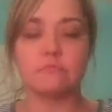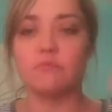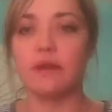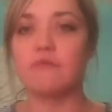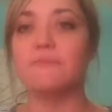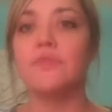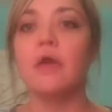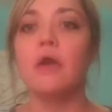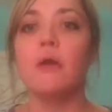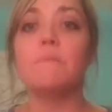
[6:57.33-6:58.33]
whatever.
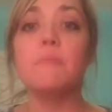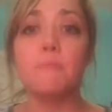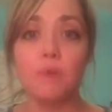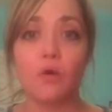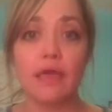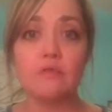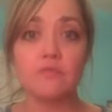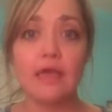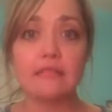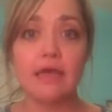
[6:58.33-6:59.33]
Okay,
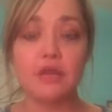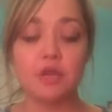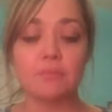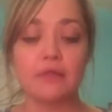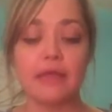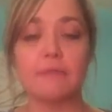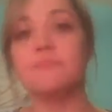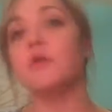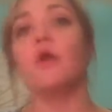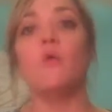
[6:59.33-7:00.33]
so that's kind of your plan.
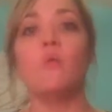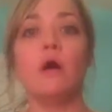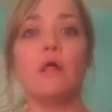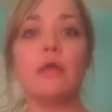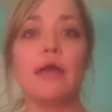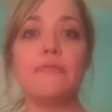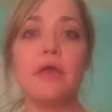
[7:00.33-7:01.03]
Well, and